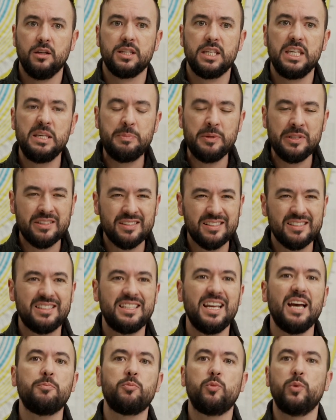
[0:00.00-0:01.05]
Keep in
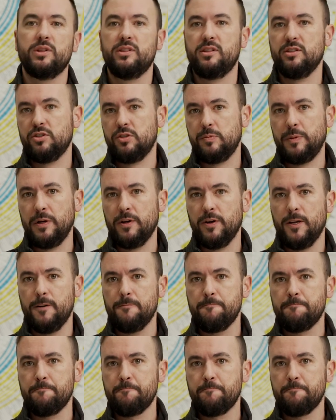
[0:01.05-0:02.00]
step with the spirit.